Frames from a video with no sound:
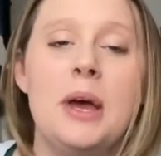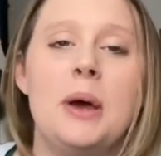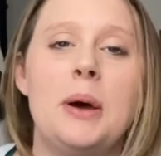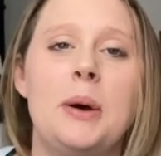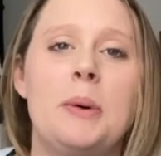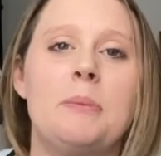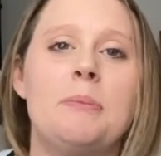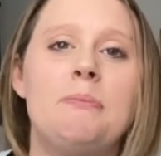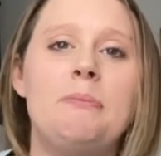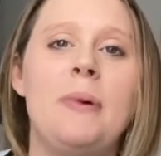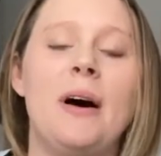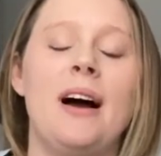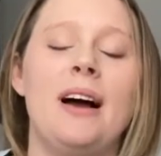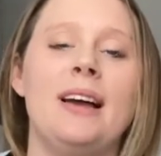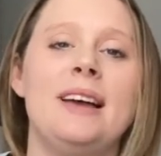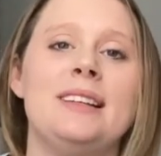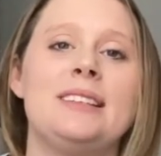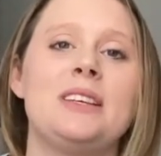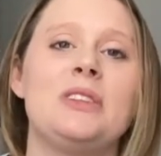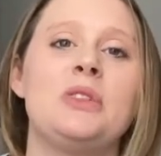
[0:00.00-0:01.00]

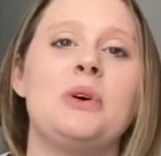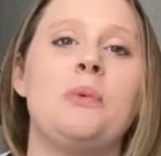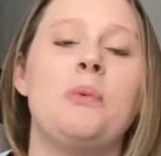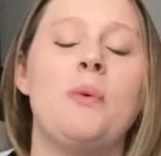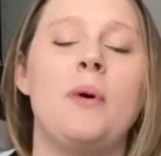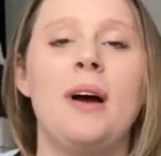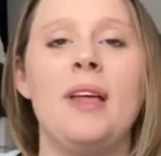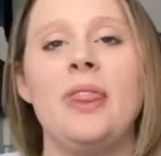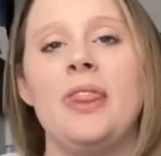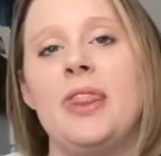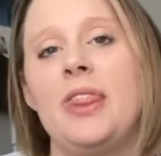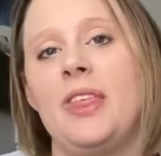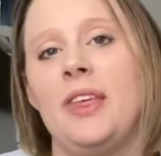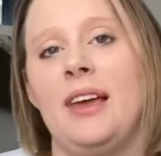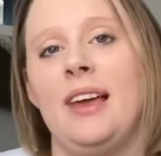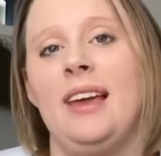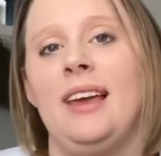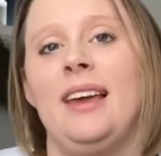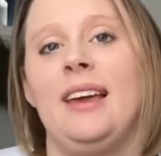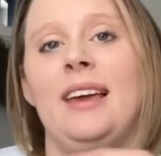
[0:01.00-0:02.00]
But the one
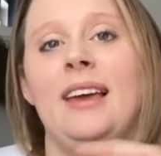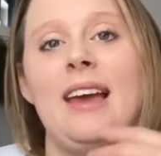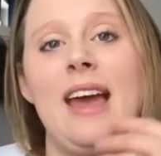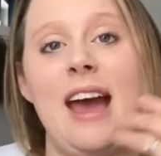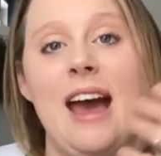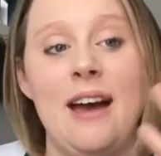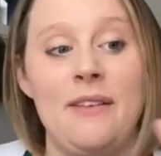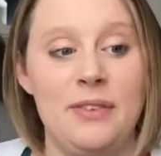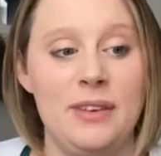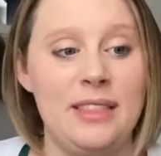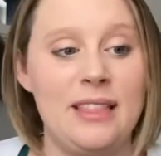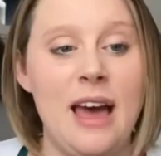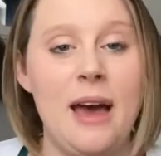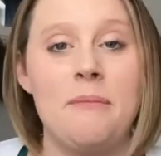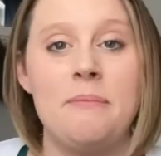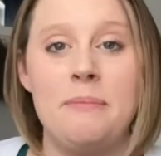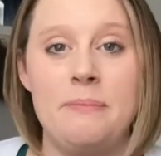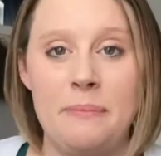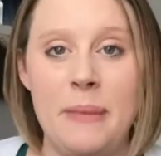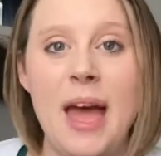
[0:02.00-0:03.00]
thing, having
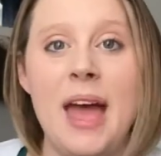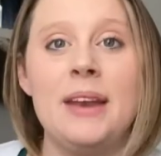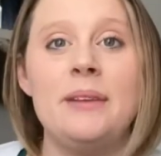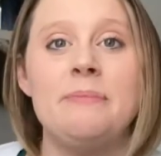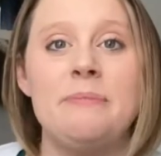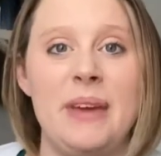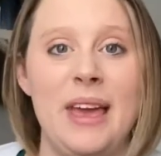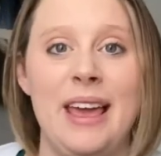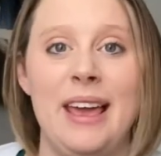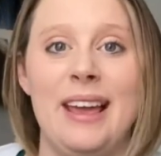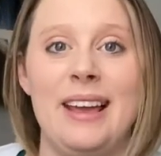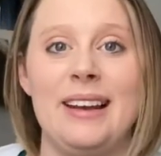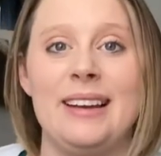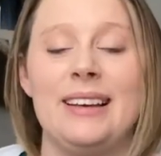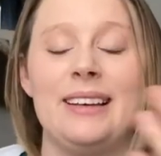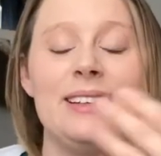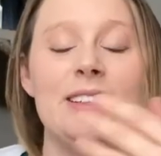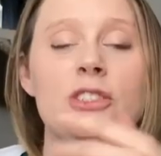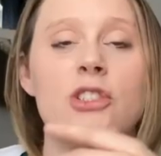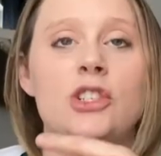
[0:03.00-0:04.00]
that bed made
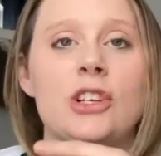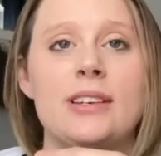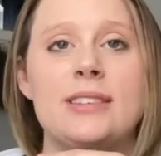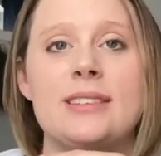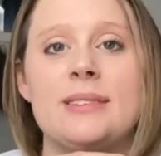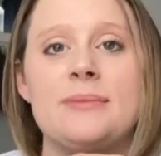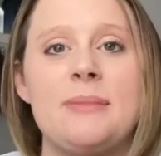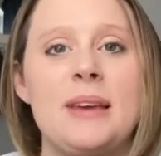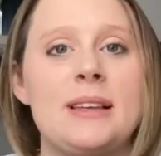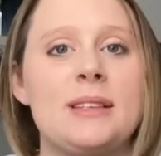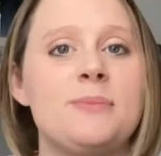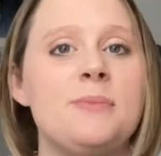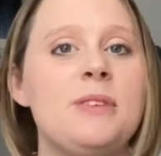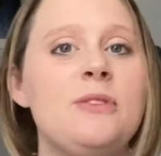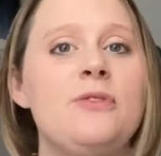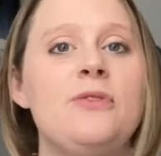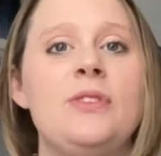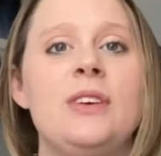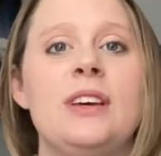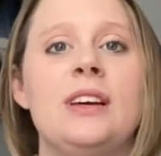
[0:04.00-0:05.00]
just makes me
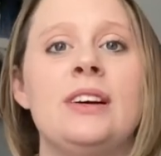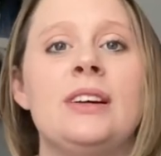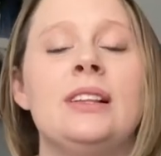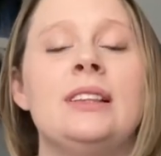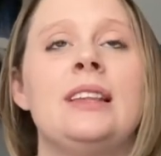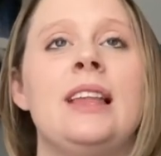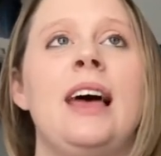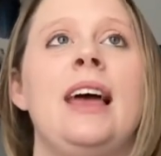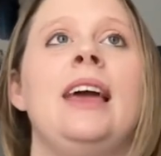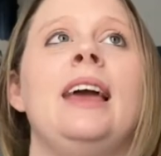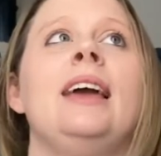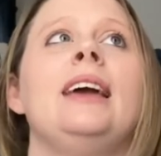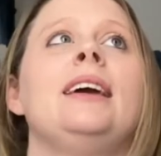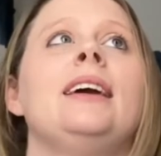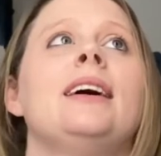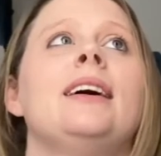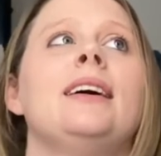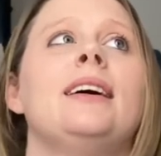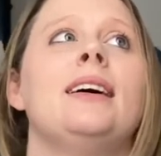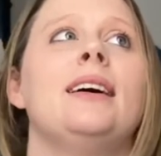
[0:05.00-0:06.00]
feel
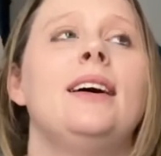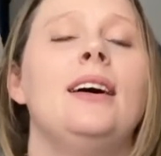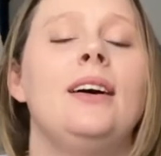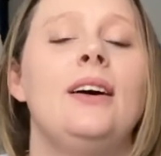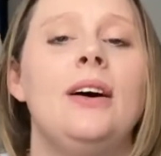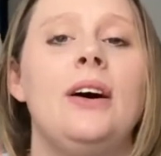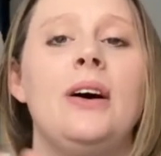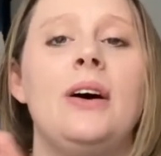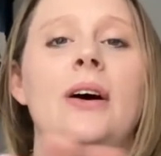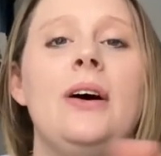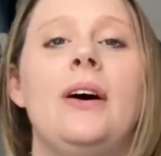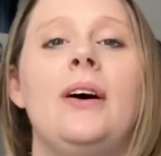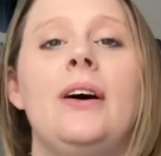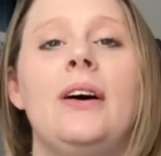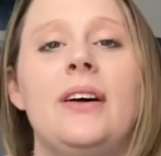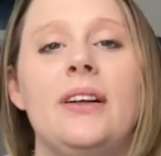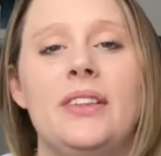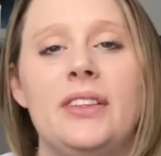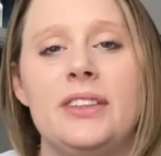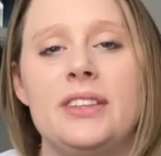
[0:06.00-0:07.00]
like,
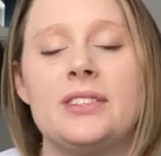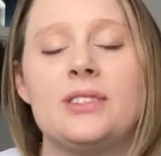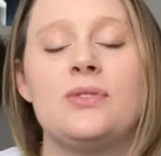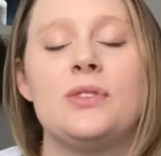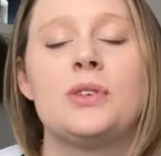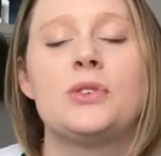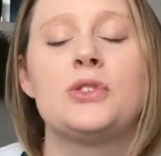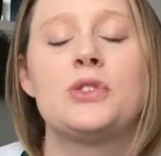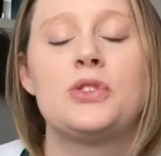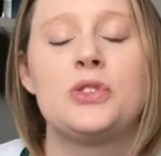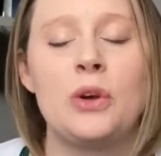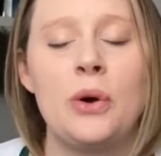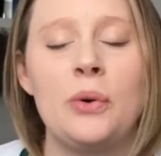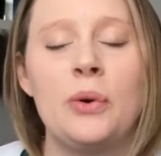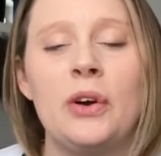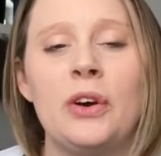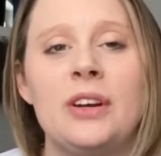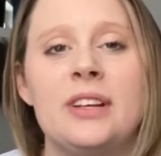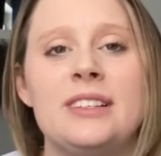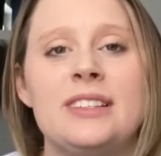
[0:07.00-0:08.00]
oh, this feels so
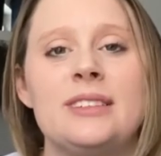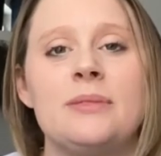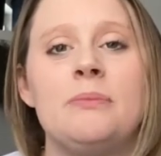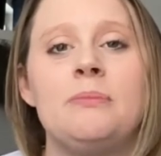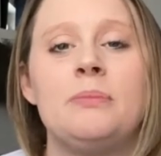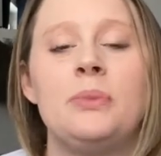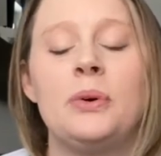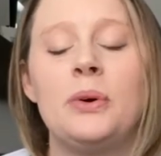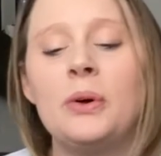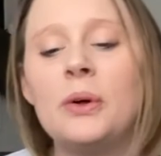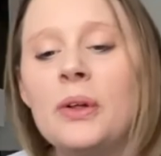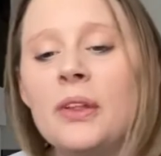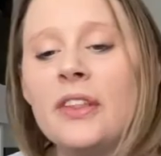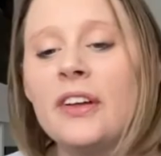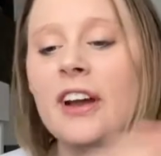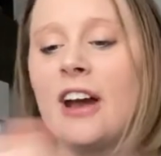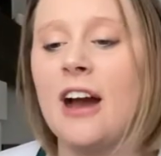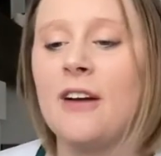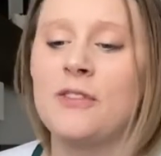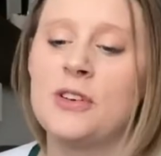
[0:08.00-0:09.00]
good to pull the
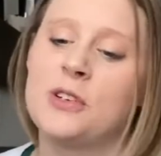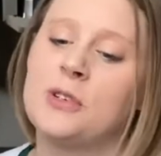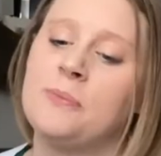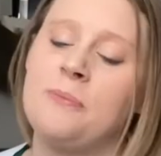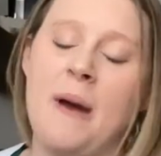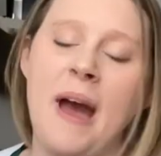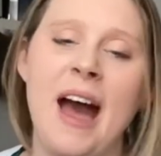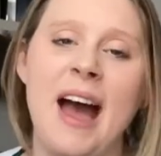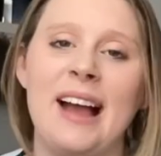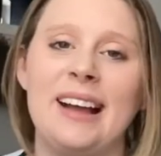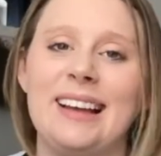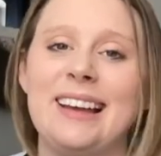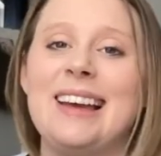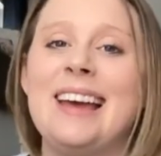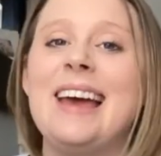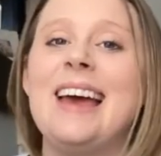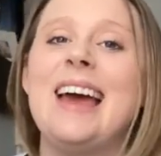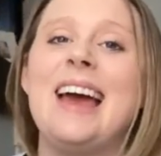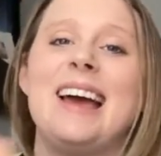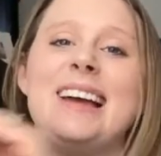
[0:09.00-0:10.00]
covers back
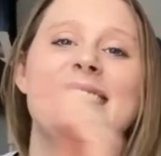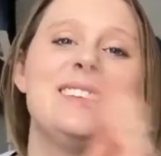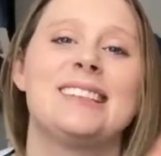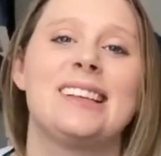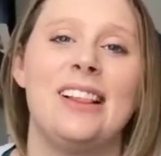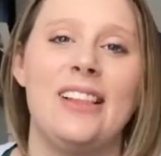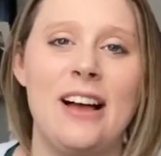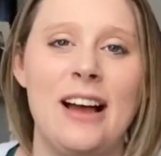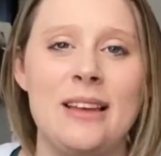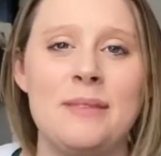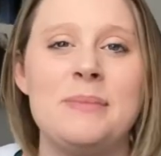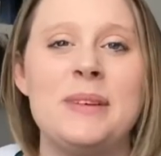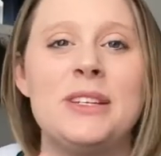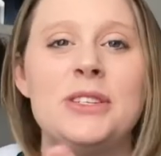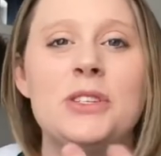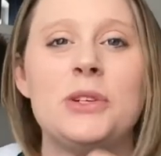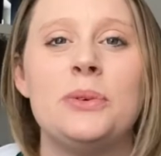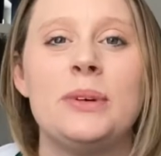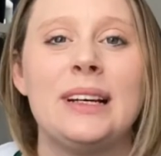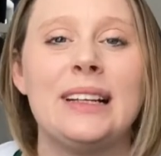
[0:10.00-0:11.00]
and to climb
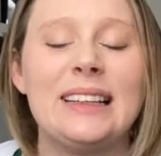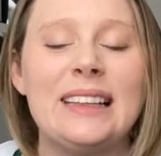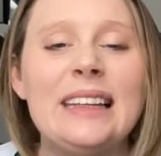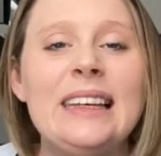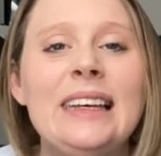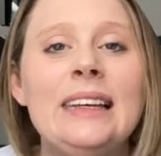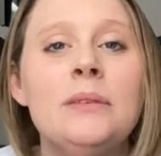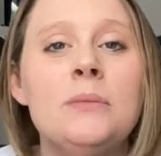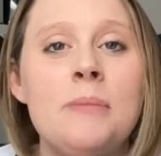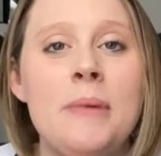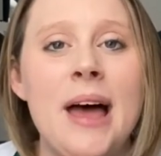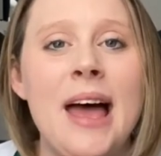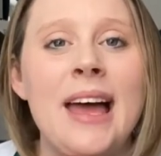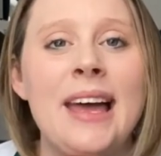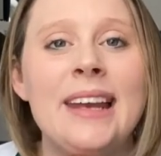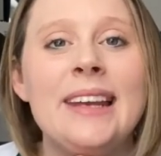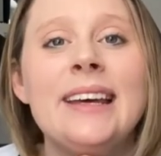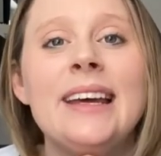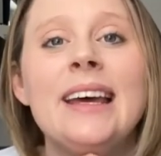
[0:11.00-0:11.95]
into a clean bed.